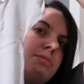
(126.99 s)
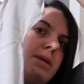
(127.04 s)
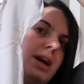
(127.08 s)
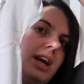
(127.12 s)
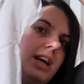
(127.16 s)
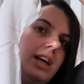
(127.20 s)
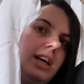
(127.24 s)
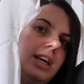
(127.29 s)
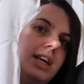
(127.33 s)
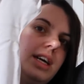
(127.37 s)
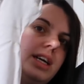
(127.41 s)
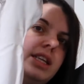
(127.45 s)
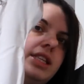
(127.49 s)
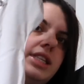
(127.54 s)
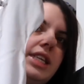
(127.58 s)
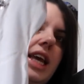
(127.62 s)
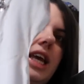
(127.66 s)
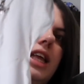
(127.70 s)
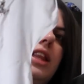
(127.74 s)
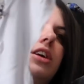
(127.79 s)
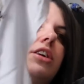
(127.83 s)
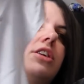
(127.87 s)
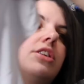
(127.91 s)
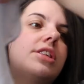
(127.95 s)
Rebecca
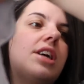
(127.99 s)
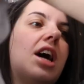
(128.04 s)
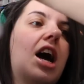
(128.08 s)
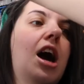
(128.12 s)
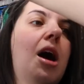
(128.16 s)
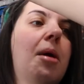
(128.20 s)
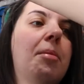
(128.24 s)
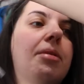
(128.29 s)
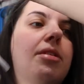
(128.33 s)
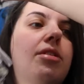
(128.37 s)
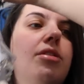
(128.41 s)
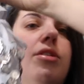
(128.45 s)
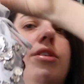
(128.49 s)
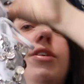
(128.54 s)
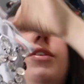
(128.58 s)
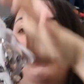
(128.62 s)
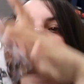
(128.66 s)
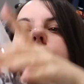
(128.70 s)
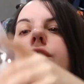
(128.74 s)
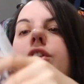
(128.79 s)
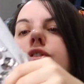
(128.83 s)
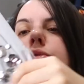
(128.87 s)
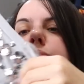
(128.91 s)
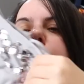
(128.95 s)
Taylor top
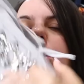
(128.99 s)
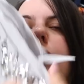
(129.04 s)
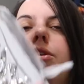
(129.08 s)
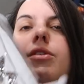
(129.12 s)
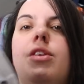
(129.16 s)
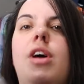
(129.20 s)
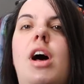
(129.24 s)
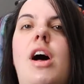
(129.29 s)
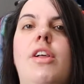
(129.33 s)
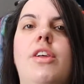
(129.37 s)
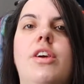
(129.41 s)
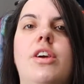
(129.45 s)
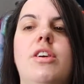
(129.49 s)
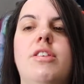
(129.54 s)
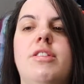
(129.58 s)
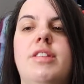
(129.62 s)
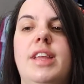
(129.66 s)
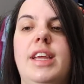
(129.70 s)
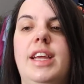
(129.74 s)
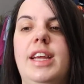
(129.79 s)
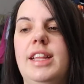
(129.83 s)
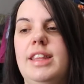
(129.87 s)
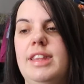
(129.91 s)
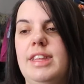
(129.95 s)
sold for
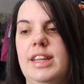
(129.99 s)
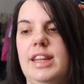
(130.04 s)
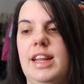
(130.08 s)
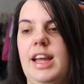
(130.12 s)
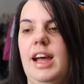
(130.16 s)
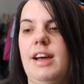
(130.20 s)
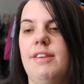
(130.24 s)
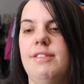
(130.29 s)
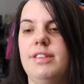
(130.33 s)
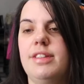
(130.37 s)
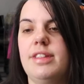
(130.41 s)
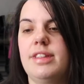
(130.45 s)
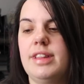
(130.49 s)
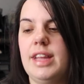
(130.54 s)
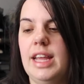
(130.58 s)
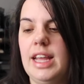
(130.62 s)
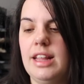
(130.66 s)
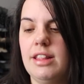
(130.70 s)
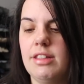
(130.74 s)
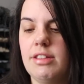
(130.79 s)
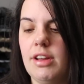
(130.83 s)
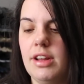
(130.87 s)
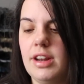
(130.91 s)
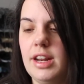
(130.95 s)
$12. It did have
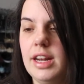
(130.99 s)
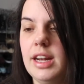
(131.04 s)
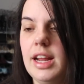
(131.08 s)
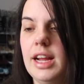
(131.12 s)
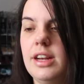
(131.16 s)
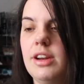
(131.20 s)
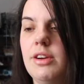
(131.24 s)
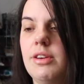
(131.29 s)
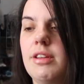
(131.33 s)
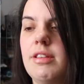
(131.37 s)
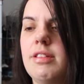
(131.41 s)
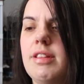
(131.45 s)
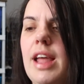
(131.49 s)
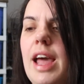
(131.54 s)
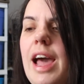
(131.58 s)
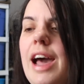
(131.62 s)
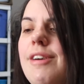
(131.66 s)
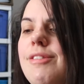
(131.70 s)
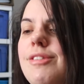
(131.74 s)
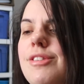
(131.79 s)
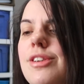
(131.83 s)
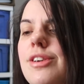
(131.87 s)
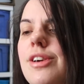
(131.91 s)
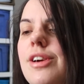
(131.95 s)
stains on it, I noticed
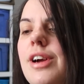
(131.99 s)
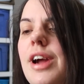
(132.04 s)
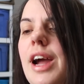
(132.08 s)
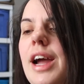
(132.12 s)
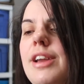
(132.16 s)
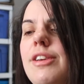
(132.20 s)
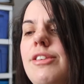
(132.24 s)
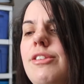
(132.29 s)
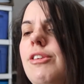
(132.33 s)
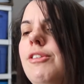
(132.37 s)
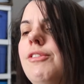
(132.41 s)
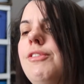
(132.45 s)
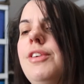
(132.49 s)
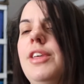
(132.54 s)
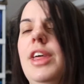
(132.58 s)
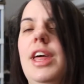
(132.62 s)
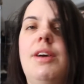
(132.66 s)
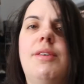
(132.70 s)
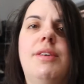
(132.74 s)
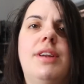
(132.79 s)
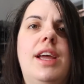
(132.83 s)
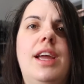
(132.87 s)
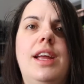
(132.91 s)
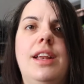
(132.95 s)
after. I don't feel
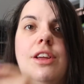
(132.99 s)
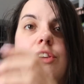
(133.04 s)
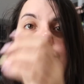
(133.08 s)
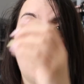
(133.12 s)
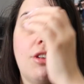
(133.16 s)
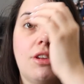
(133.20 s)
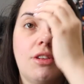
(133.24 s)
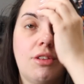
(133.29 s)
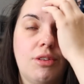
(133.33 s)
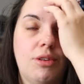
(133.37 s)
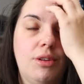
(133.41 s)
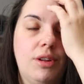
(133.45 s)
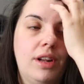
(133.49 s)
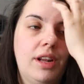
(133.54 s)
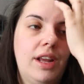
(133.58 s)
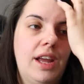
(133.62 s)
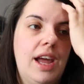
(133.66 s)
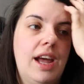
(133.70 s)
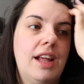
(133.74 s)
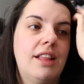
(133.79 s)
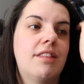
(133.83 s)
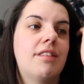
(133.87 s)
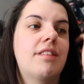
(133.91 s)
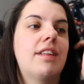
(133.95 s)
like when I initially sold it, it
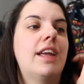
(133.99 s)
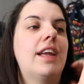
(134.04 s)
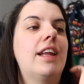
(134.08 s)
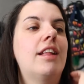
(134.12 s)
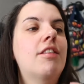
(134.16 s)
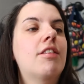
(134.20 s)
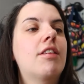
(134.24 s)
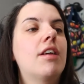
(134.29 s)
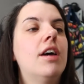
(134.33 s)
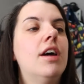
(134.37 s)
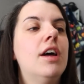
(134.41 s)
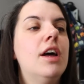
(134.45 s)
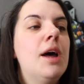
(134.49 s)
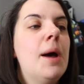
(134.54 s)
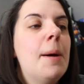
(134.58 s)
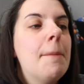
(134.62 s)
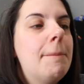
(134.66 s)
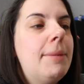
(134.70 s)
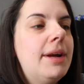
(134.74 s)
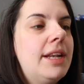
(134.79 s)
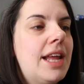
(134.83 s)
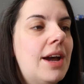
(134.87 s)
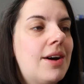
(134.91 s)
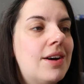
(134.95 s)
had stains,
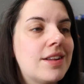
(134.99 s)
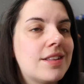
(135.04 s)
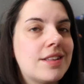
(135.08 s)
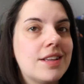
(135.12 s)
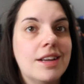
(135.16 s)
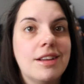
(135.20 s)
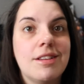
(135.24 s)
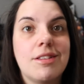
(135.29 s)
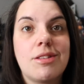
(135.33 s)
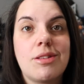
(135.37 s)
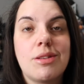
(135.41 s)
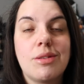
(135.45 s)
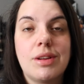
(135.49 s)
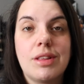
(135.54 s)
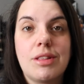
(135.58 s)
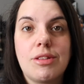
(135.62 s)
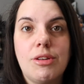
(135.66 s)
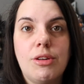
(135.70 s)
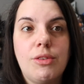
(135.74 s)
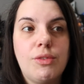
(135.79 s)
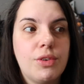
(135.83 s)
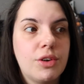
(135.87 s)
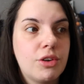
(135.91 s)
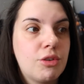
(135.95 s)
but now it does, so it
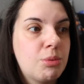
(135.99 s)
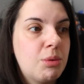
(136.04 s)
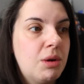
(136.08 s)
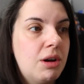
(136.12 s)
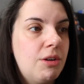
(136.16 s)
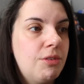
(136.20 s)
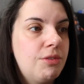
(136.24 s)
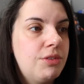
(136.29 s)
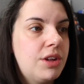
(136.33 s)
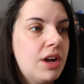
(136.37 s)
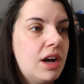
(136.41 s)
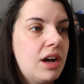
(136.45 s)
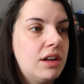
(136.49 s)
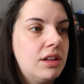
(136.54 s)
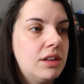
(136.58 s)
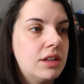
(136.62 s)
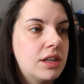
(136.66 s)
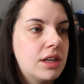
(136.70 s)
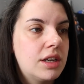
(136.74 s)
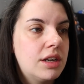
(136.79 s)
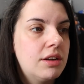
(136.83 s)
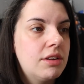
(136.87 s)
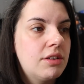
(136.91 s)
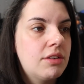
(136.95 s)
sold for
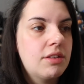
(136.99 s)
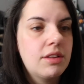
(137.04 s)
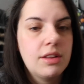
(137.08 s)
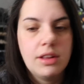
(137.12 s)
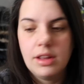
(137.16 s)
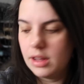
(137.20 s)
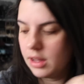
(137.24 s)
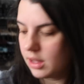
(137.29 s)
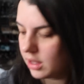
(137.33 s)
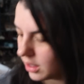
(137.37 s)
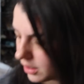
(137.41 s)
$12.